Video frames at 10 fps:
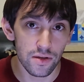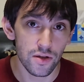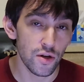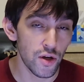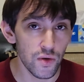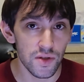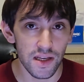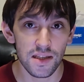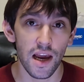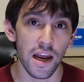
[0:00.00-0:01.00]
to use
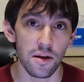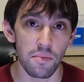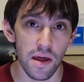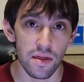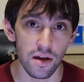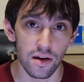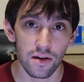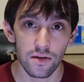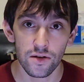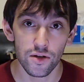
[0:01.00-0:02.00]
this kind of method
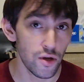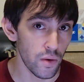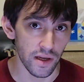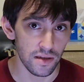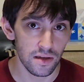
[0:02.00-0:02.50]
to do it,